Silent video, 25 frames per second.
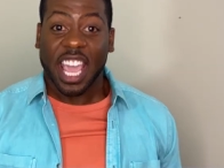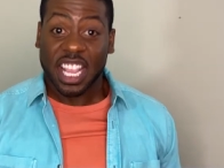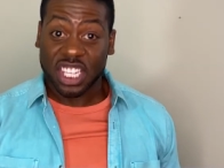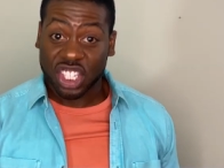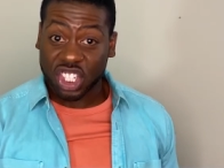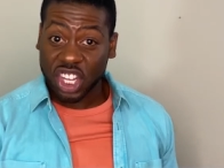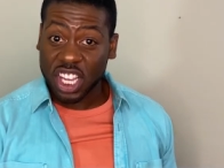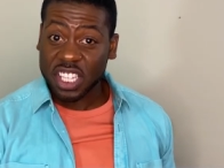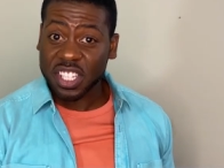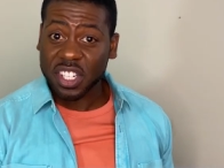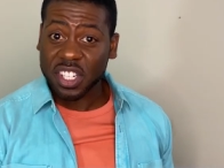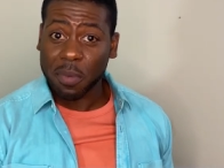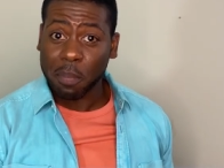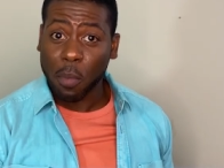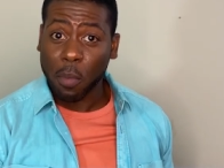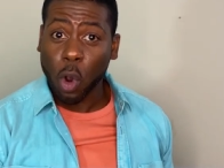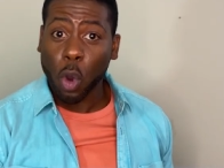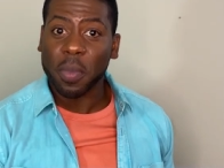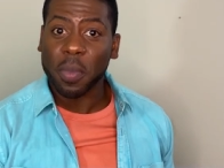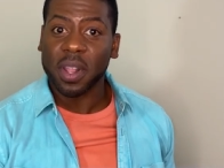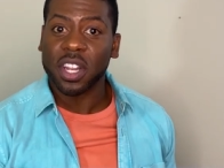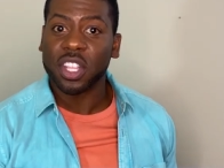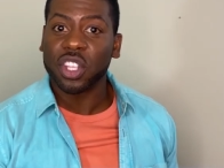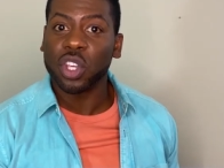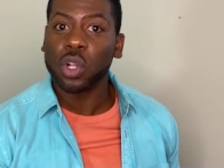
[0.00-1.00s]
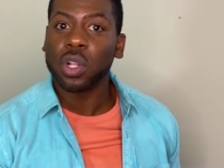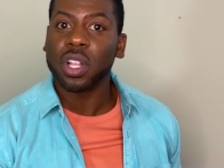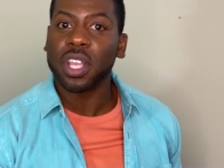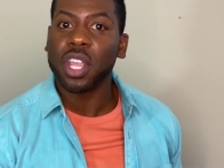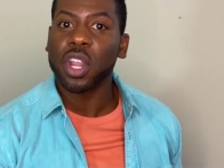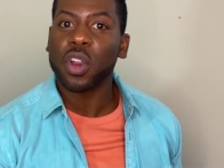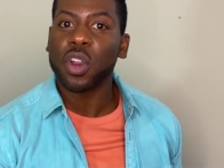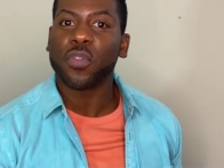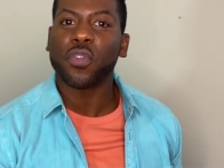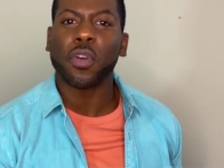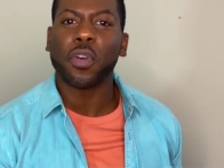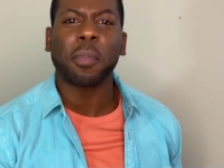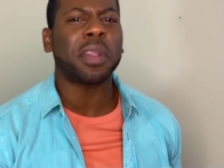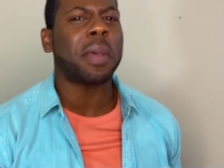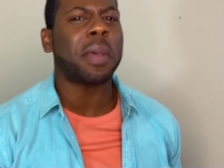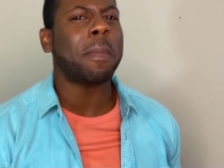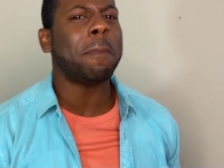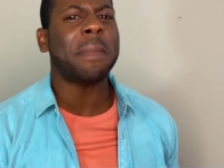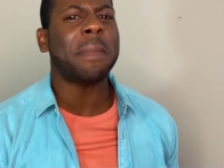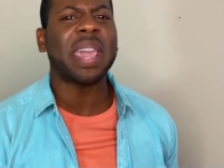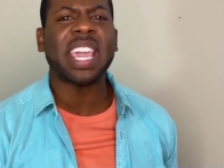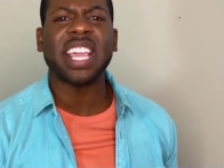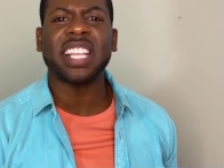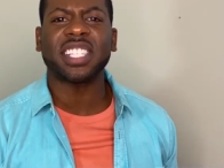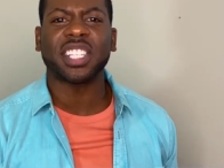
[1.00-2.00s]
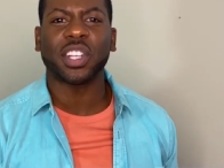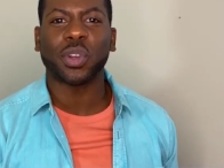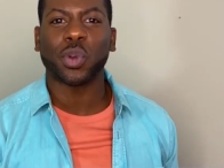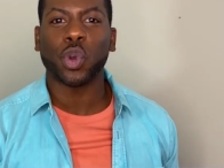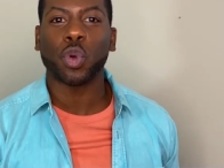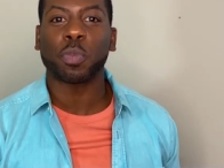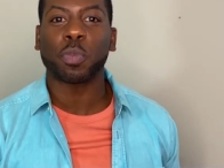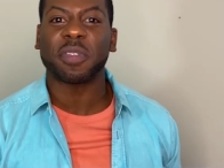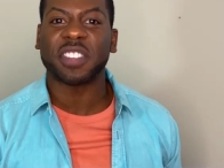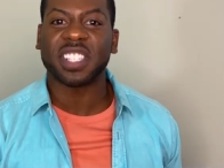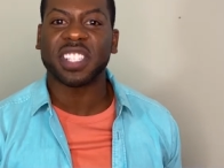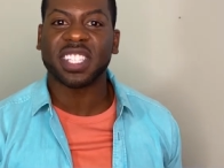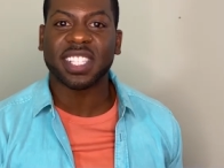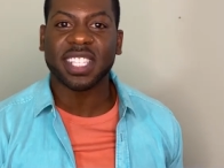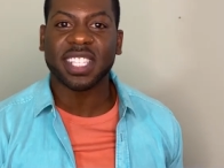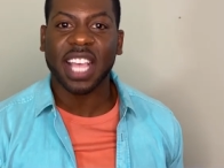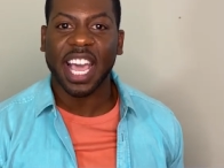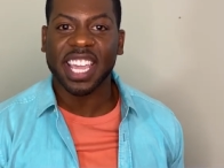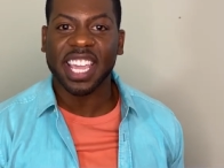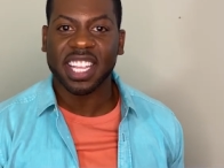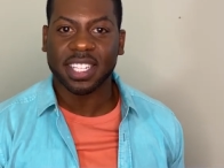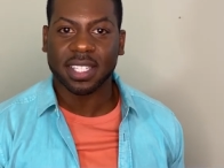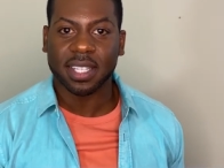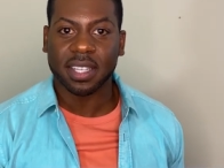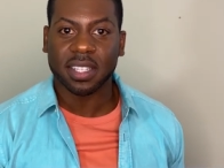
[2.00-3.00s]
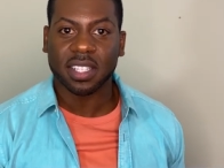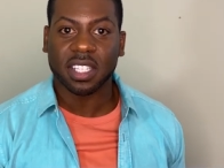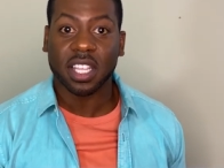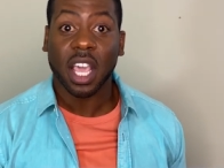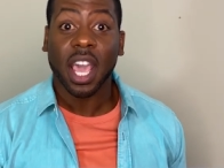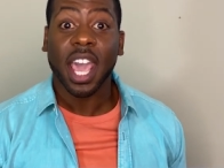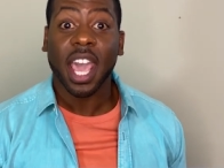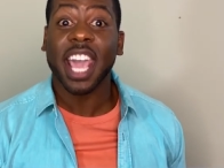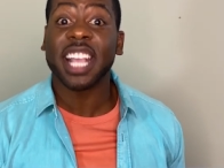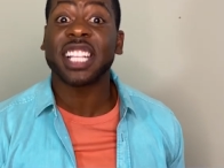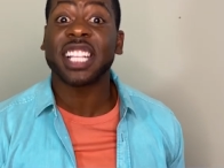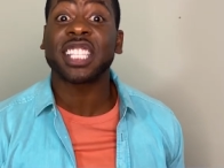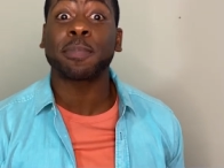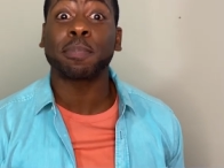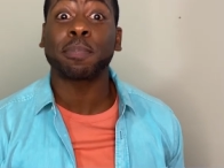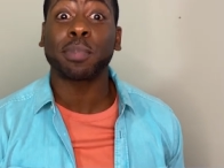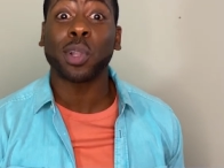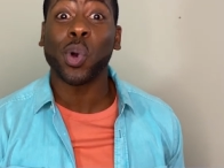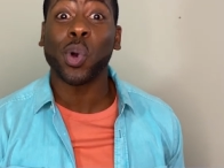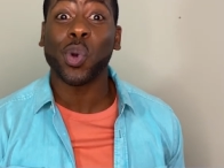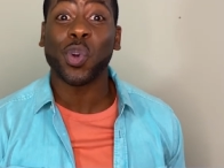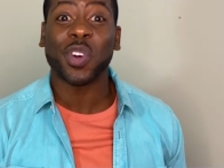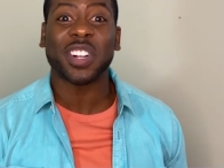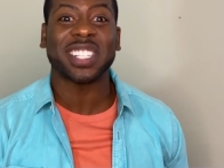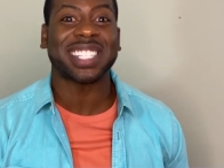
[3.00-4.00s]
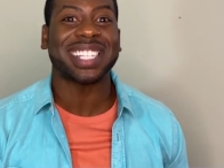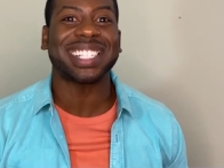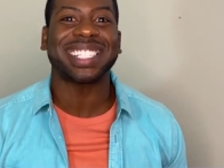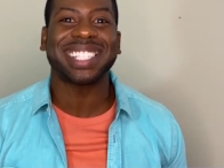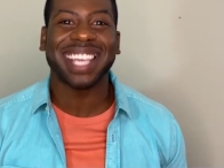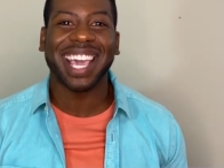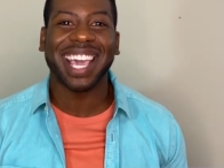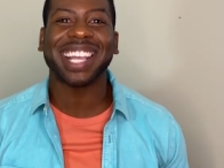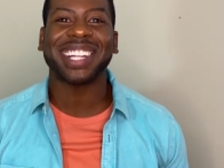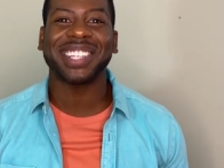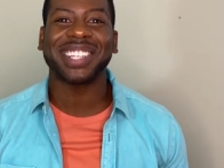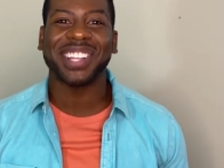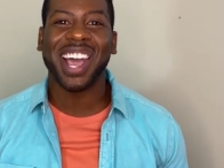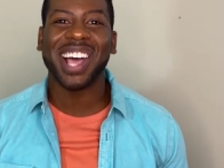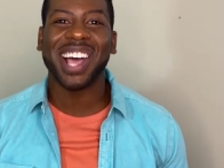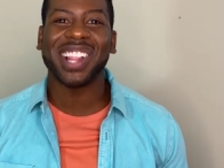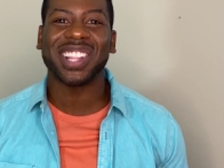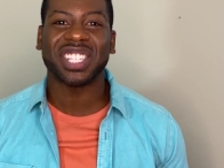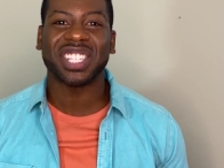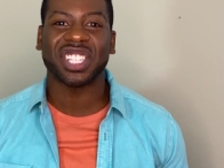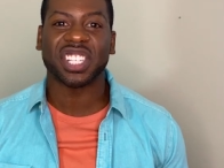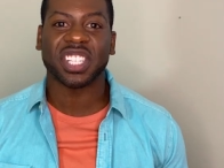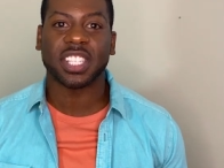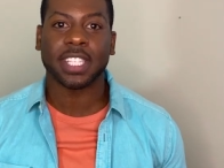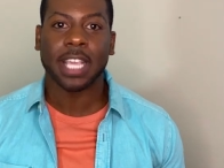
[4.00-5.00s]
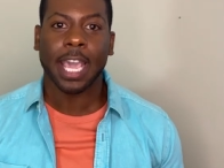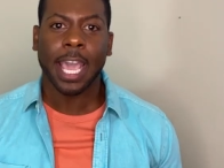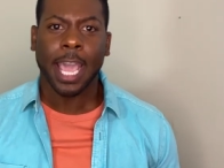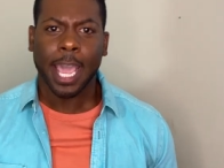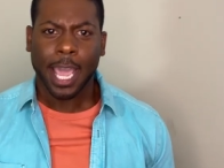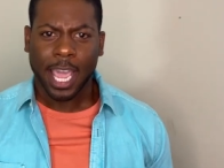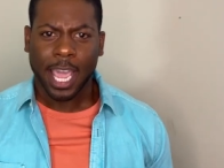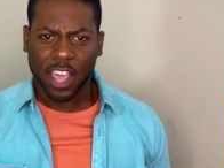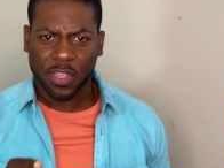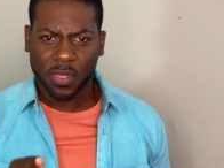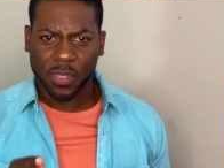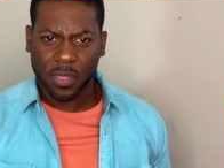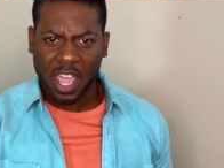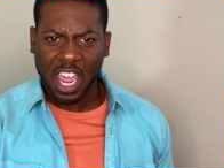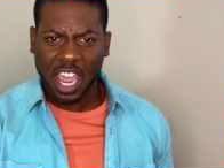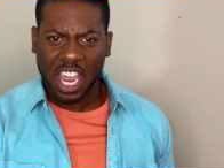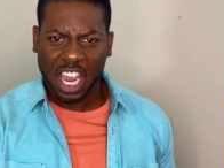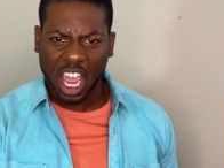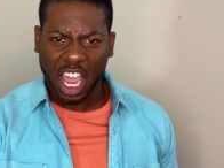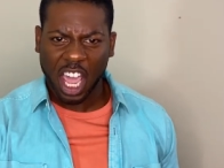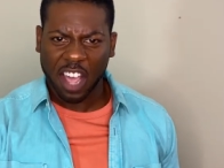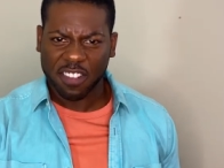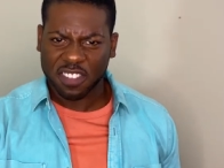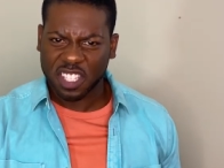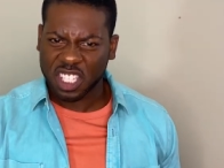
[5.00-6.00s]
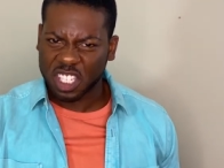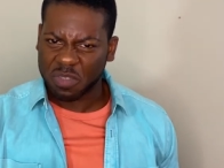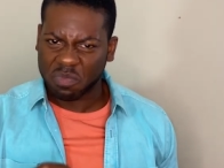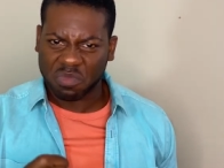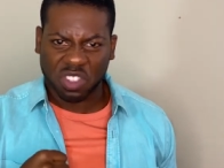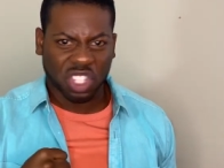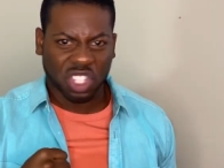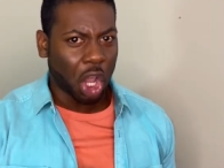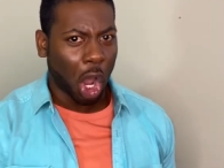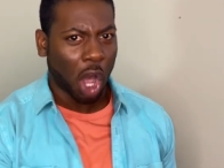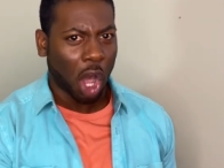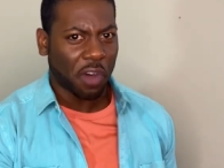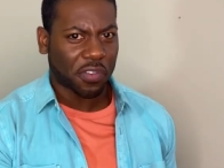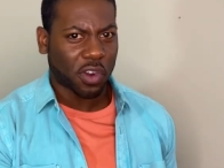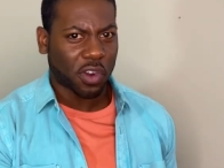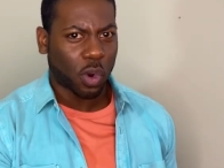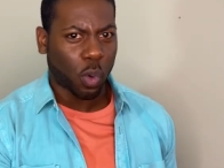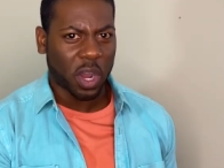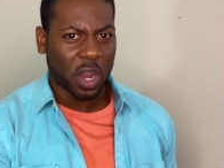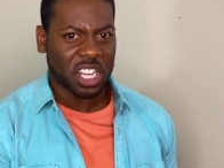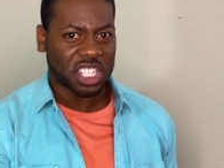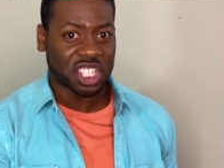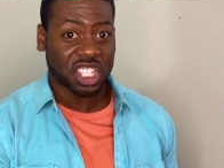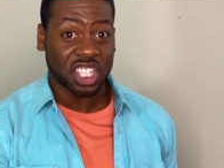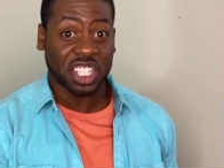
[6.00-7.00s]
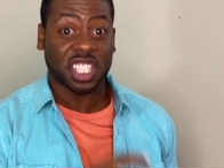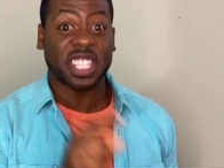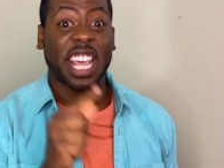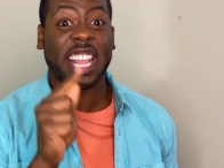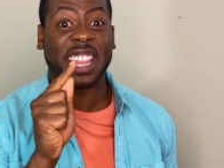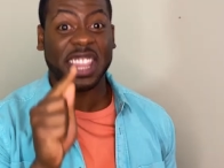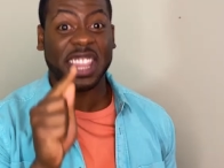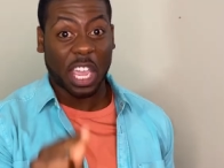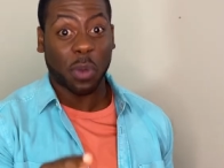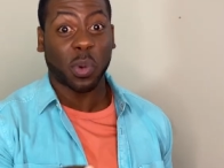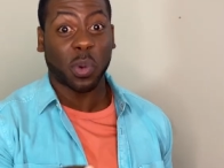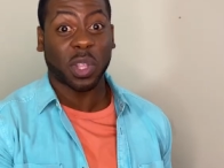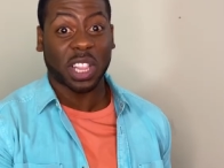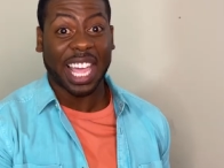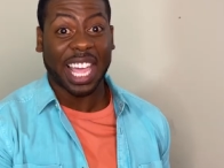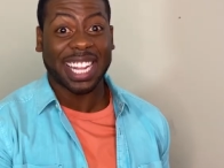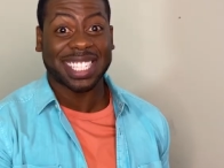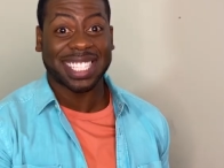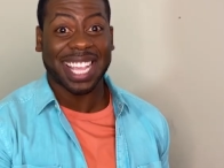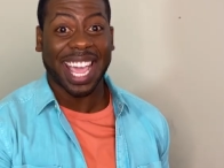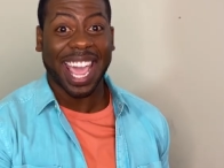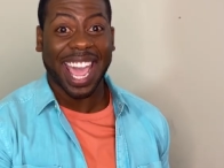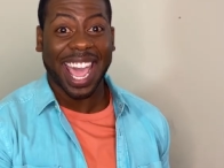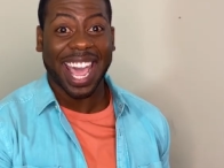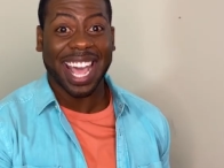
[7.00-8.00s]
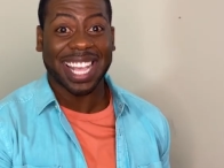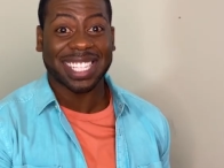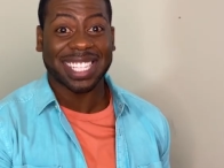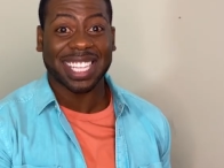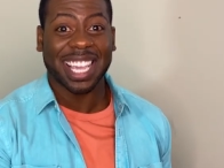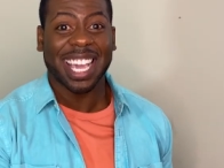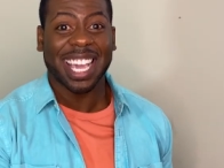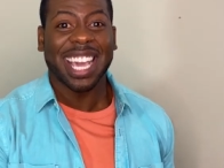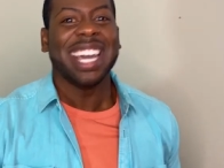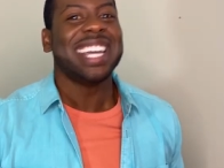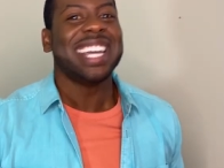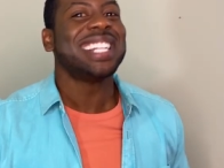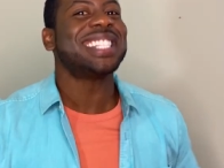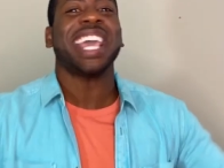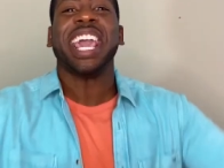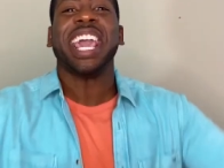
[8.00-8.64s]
In just a moment, you'll hear from an amazing group of scientists, explorers, and technologists, and they have some tough questions that they would like to ask.